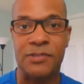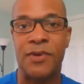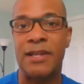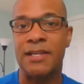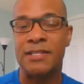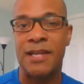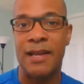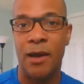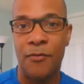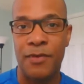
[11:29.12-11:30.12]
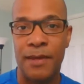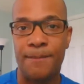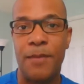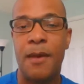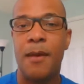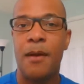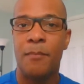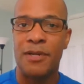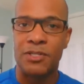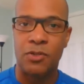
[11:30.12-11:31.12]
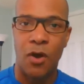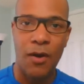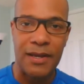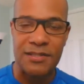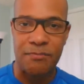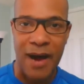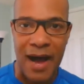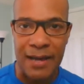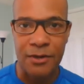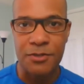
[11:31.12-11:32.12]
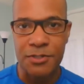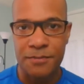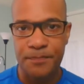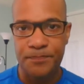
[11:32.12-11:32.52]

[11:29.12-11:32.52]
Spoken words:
it's right, and it's not healthy. But as long as buyers